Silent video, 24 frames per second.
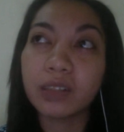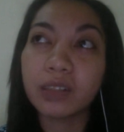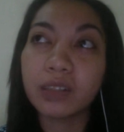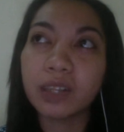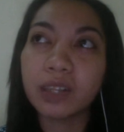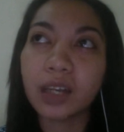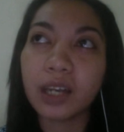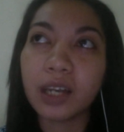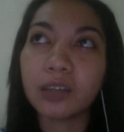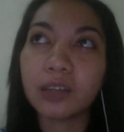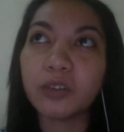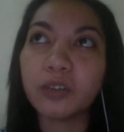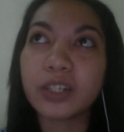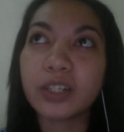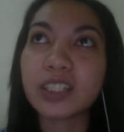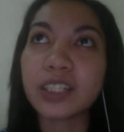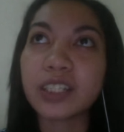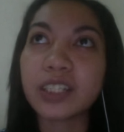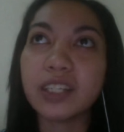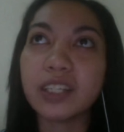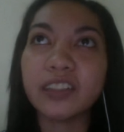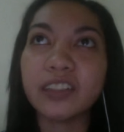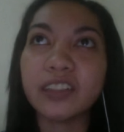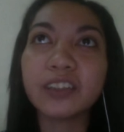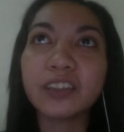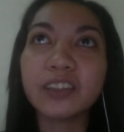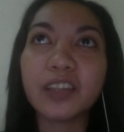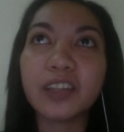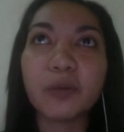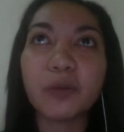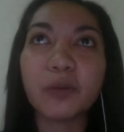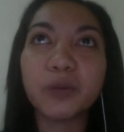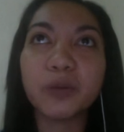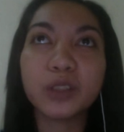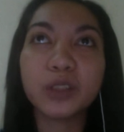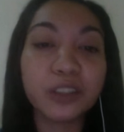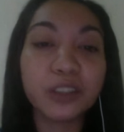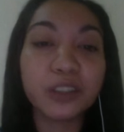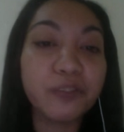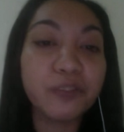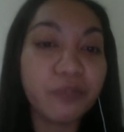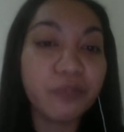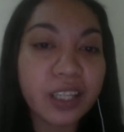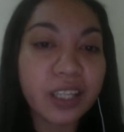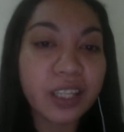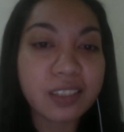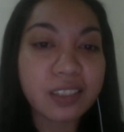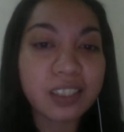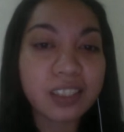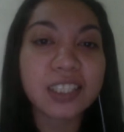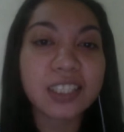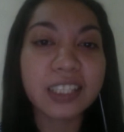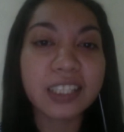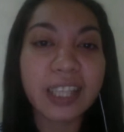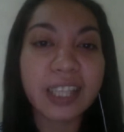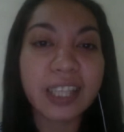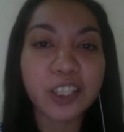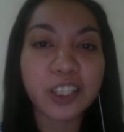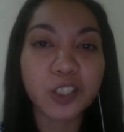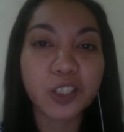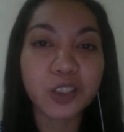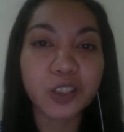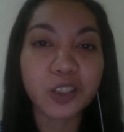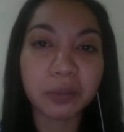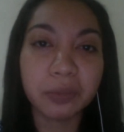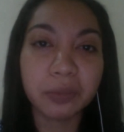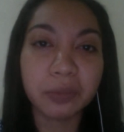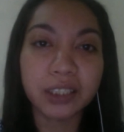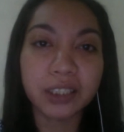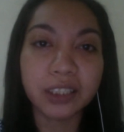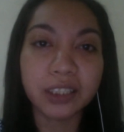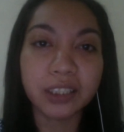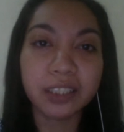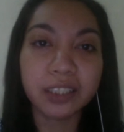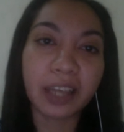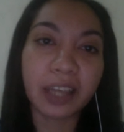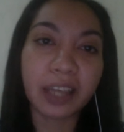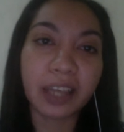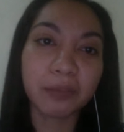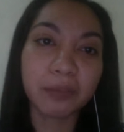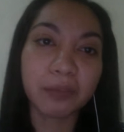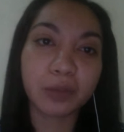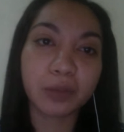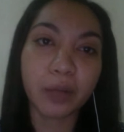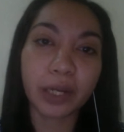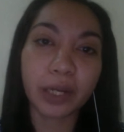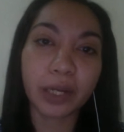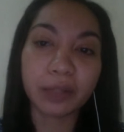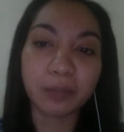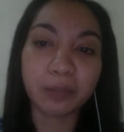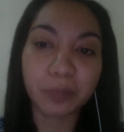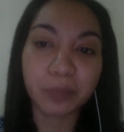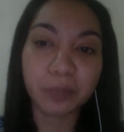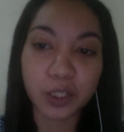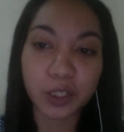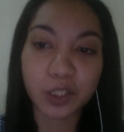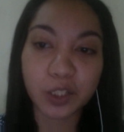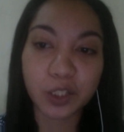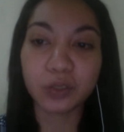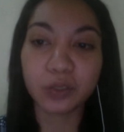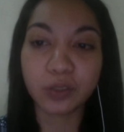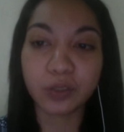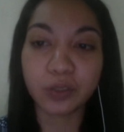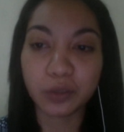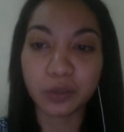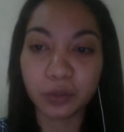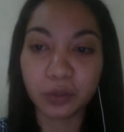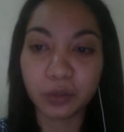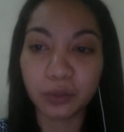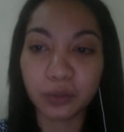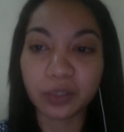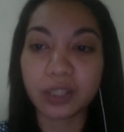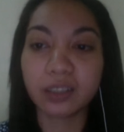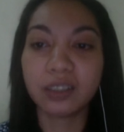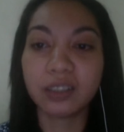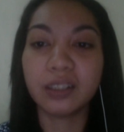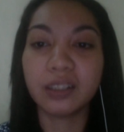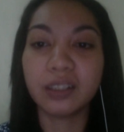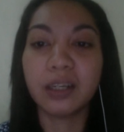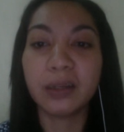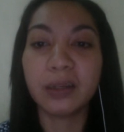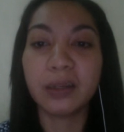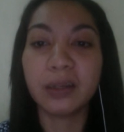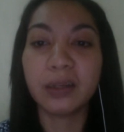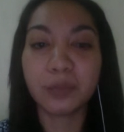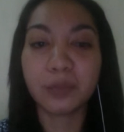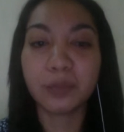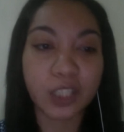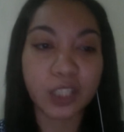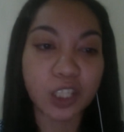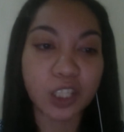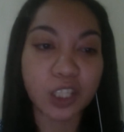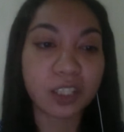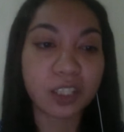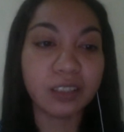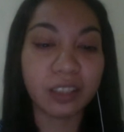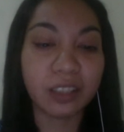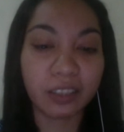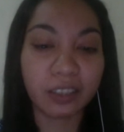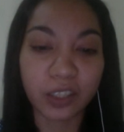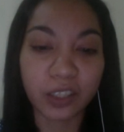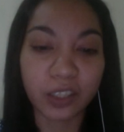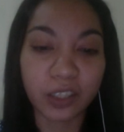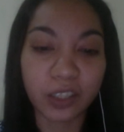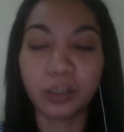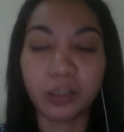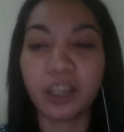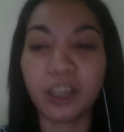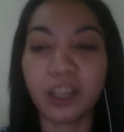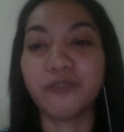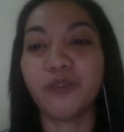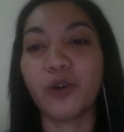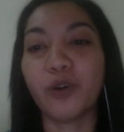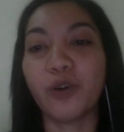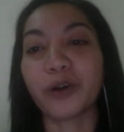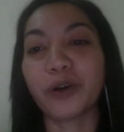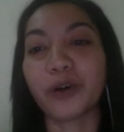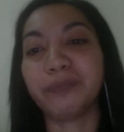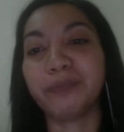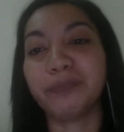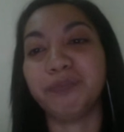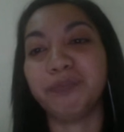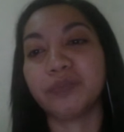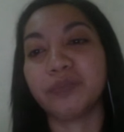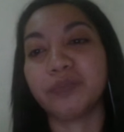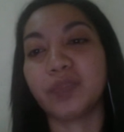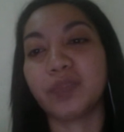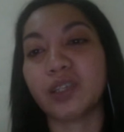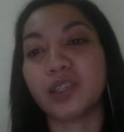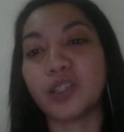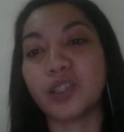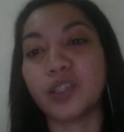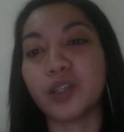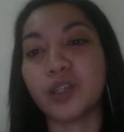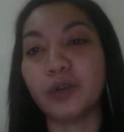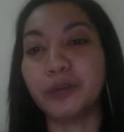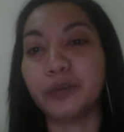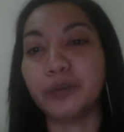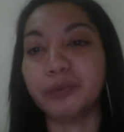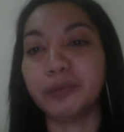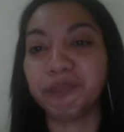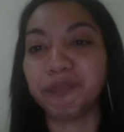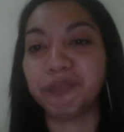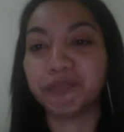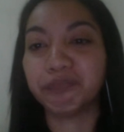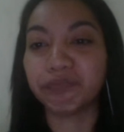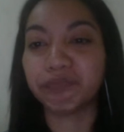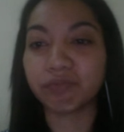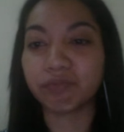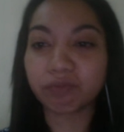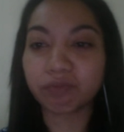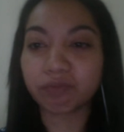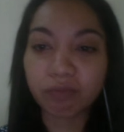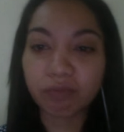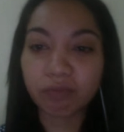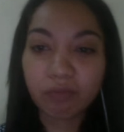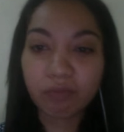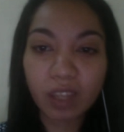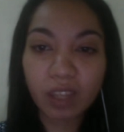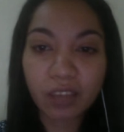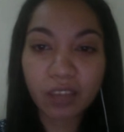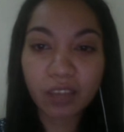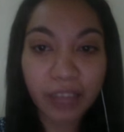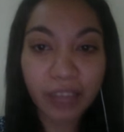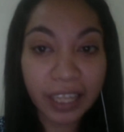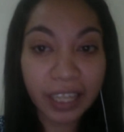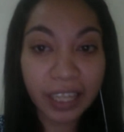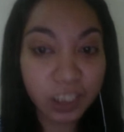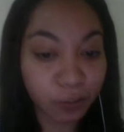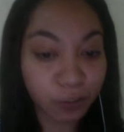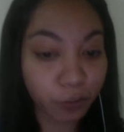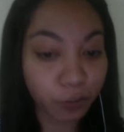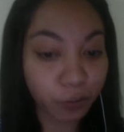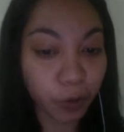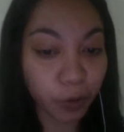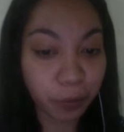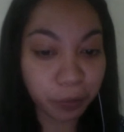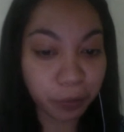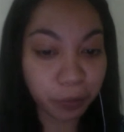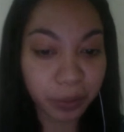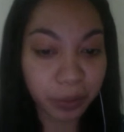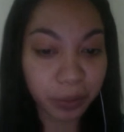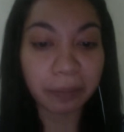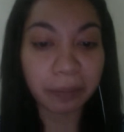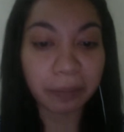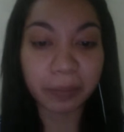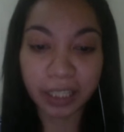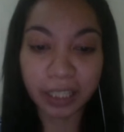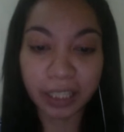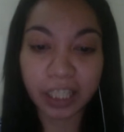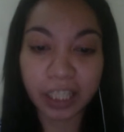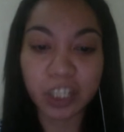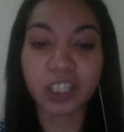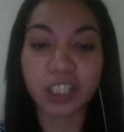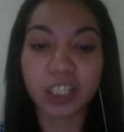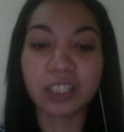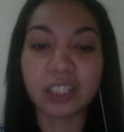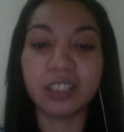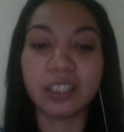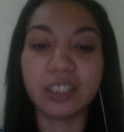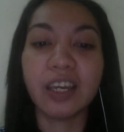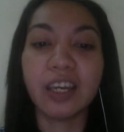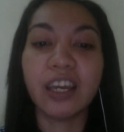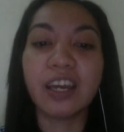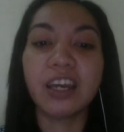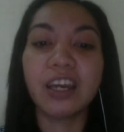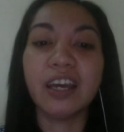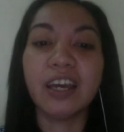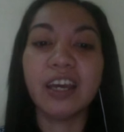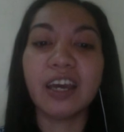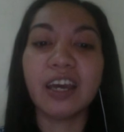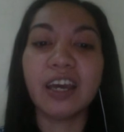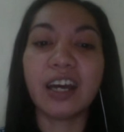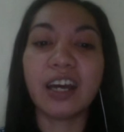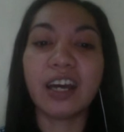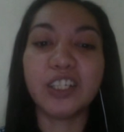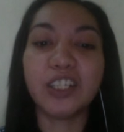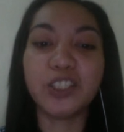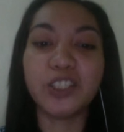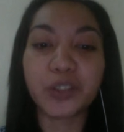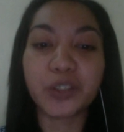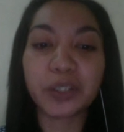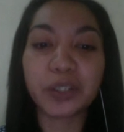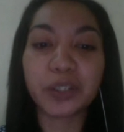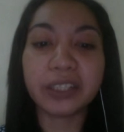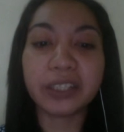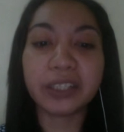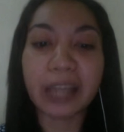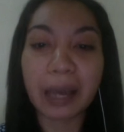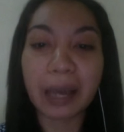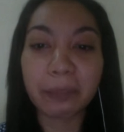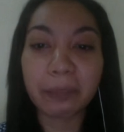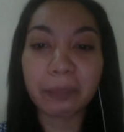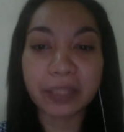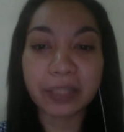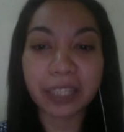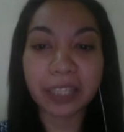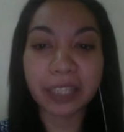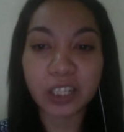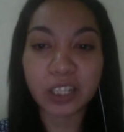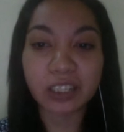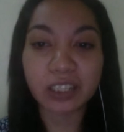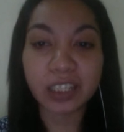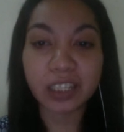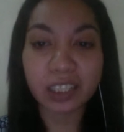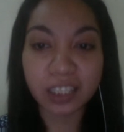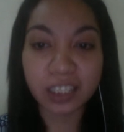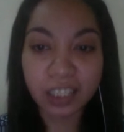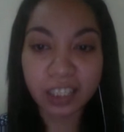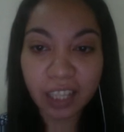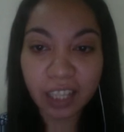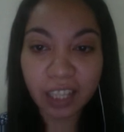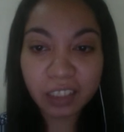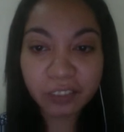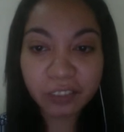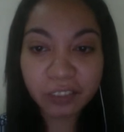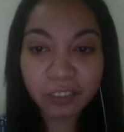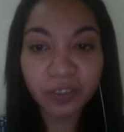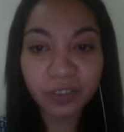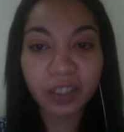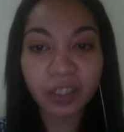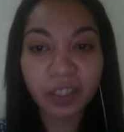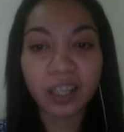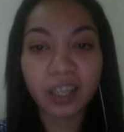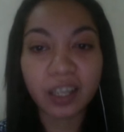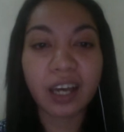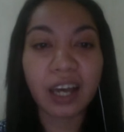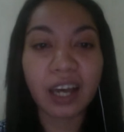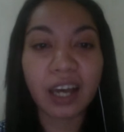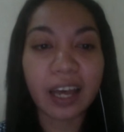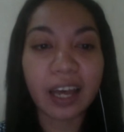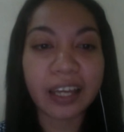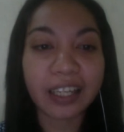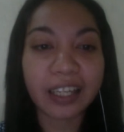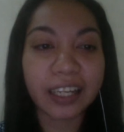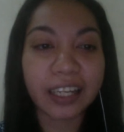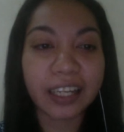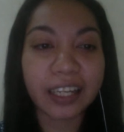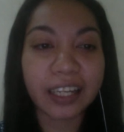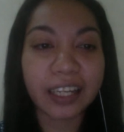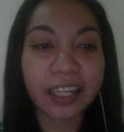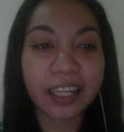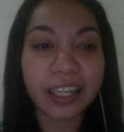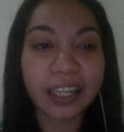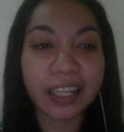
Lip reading: how do I say it? That would convince the selection committee that I'm the right person to do the position that they're looking for. So that's for pre-application. During the application itself, again,